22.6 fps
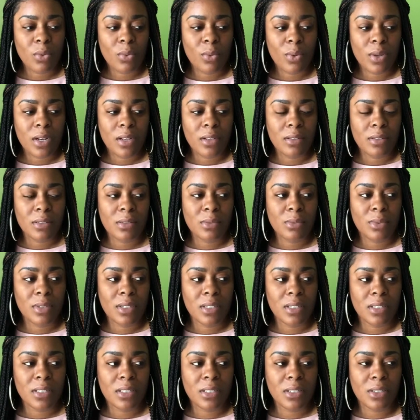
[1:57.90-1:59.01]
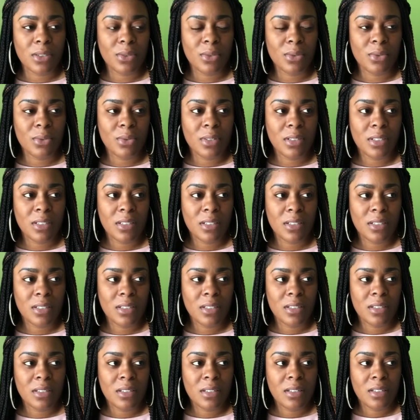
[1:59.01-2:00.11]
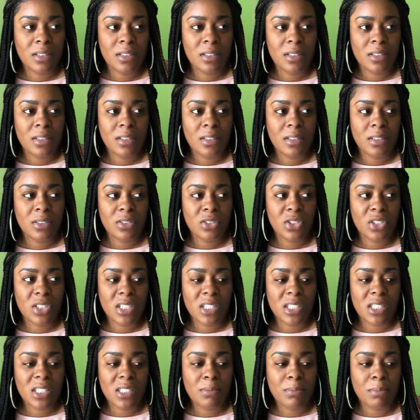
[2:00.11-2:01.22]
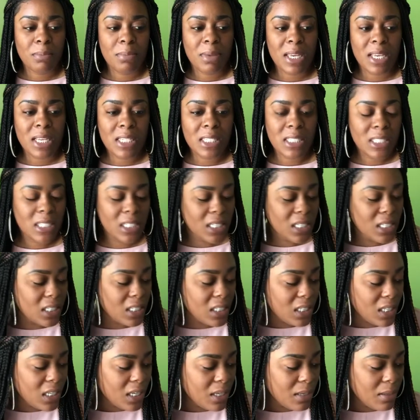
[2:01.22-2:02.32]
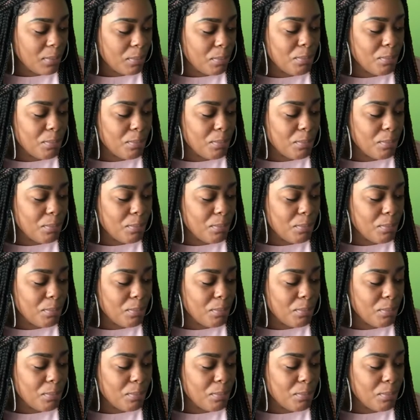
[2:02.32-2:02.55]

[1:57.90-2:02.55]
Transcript: what else would I do? Just basically